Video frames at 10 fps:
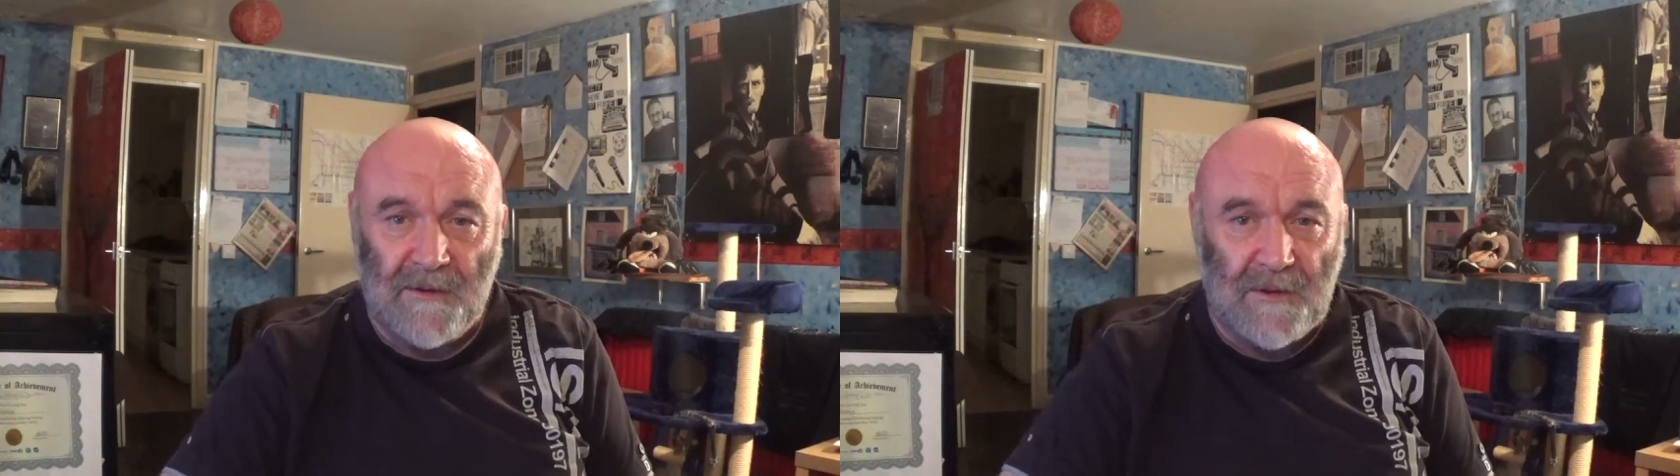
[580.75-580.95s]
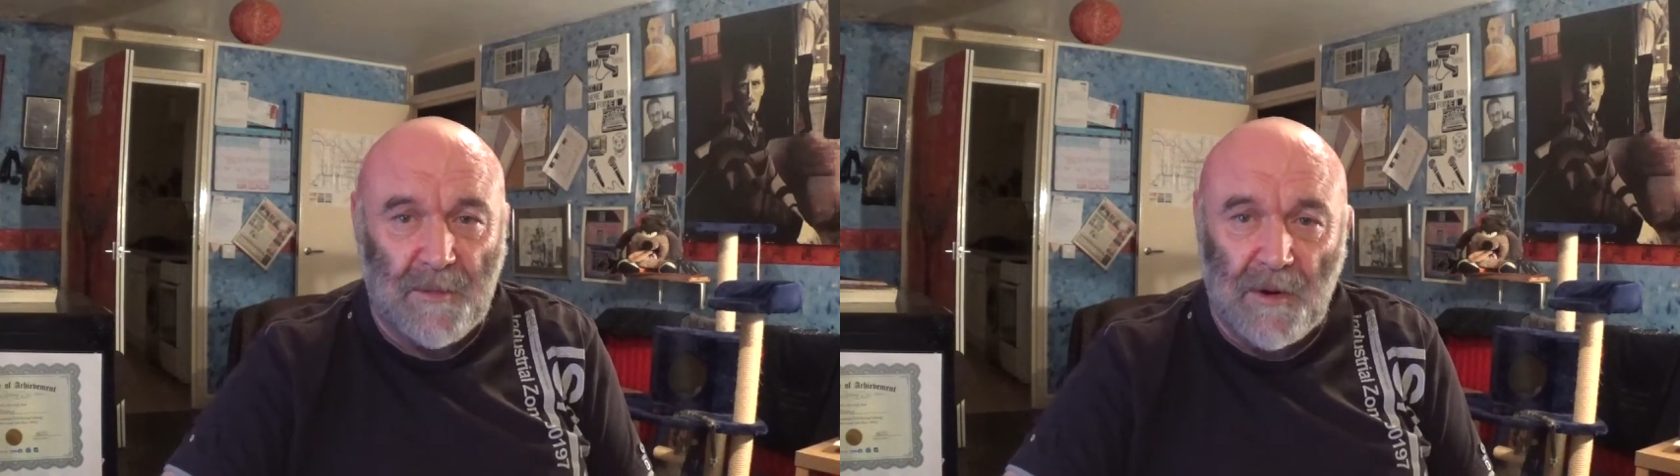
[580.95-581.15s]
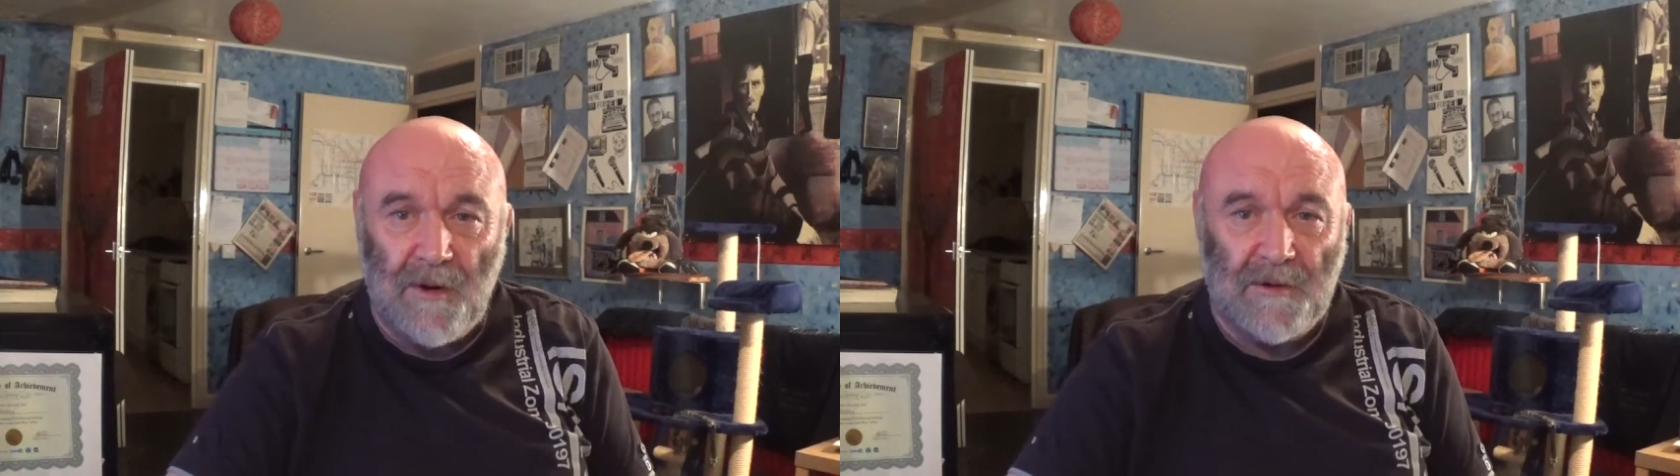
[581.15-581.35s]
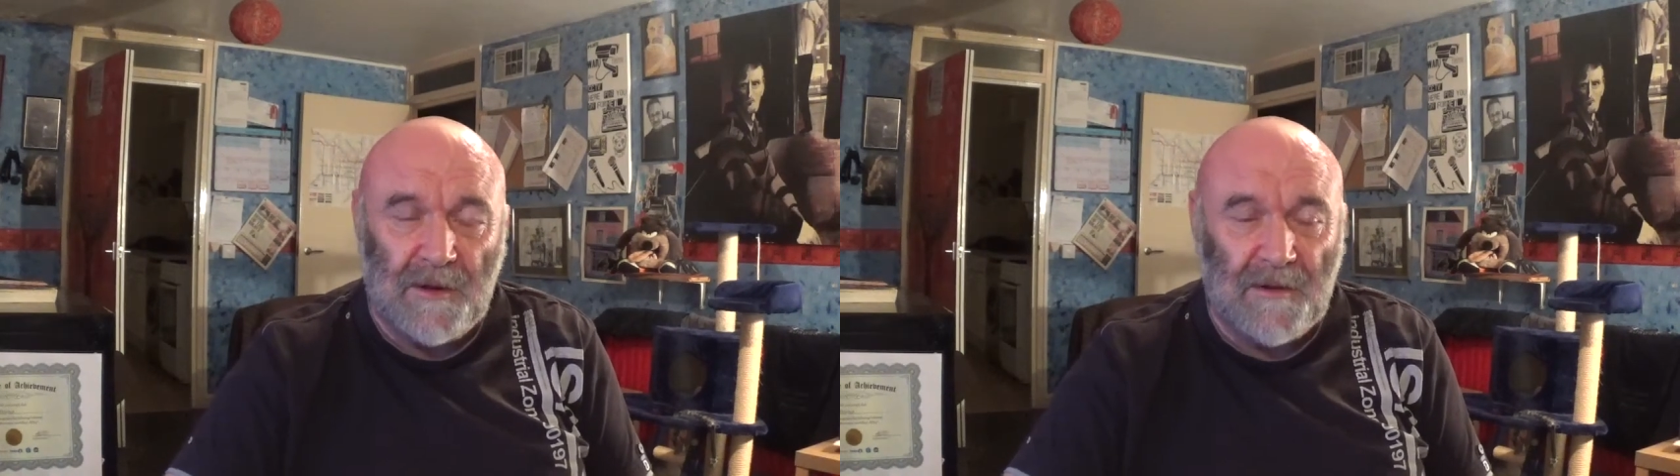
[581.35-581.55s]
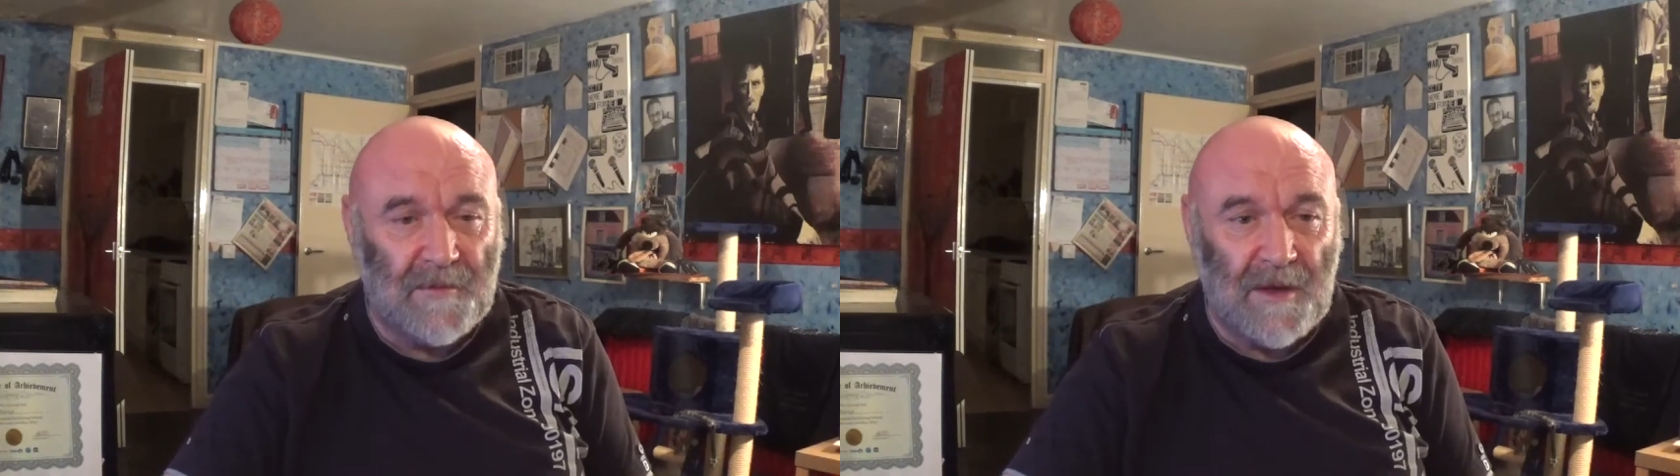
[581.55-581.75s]
support
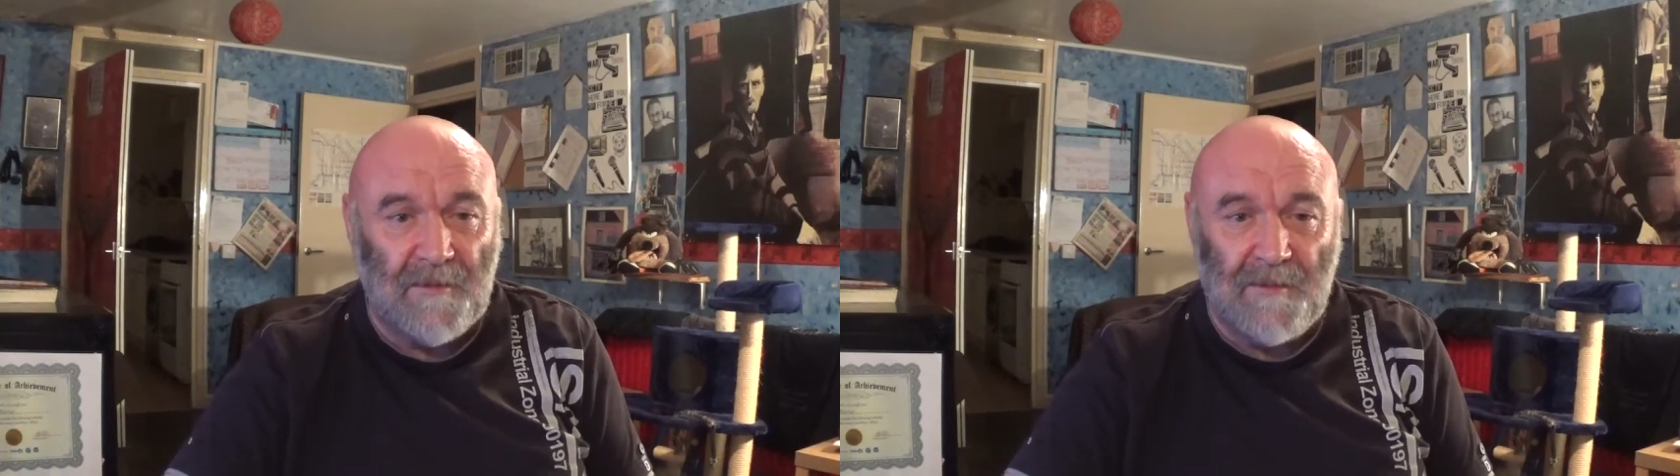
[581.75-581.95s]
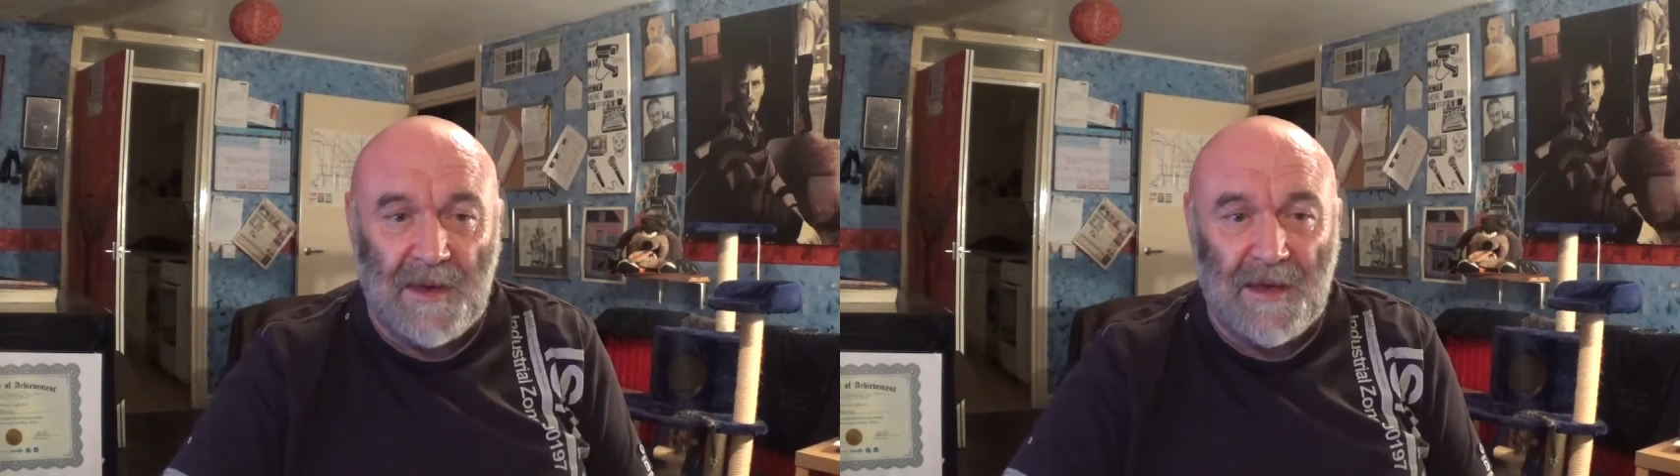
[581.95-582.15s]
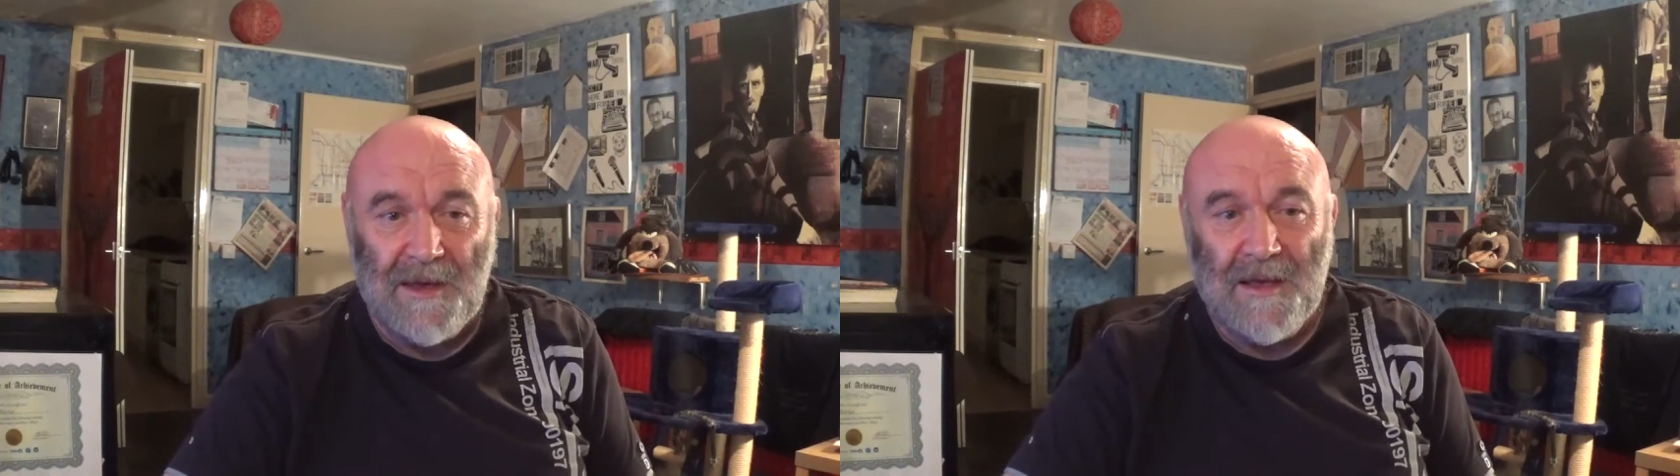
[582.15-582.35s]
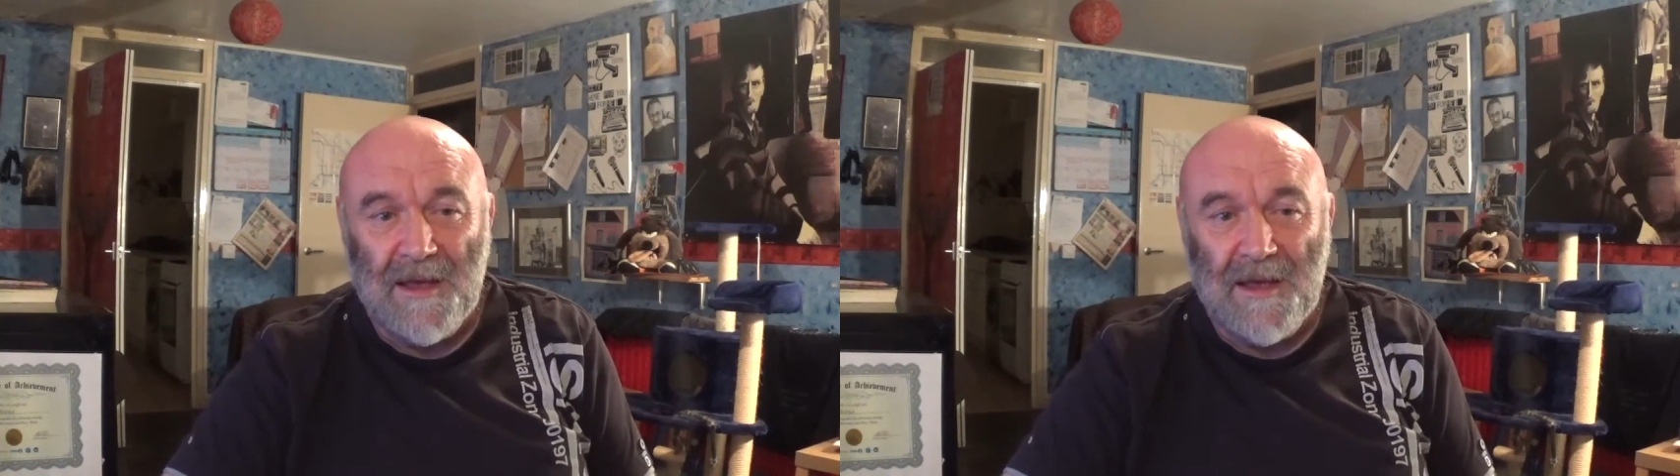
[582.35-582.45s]
that you've given me,